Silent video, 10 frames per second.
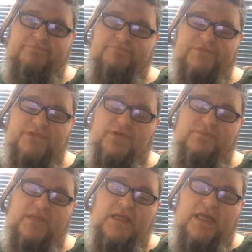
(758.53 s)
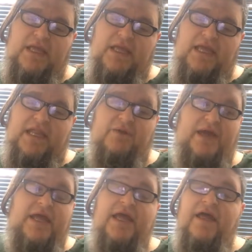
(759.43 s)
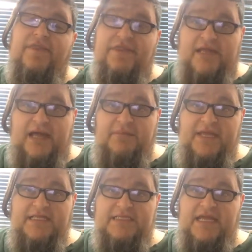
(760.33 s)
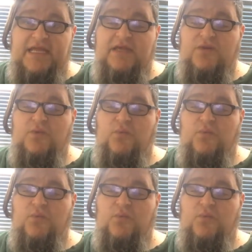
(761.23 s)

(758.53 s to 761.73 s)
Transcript: So, anyway, the diabetes thing